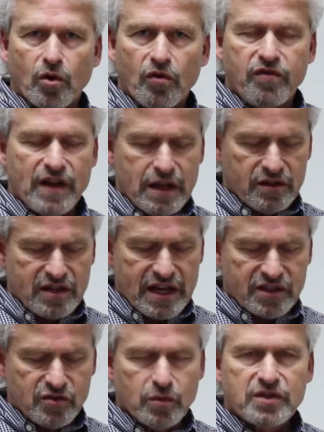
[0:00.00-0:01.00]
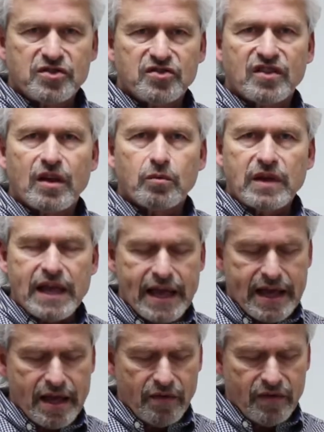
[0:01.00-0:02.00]
profile tact switches that we
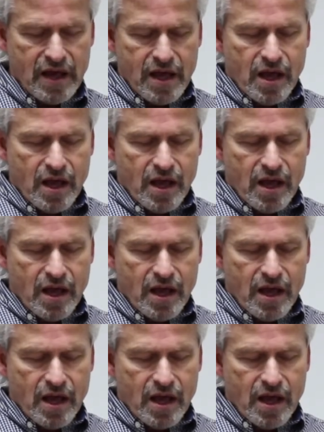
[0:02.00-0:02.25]
have.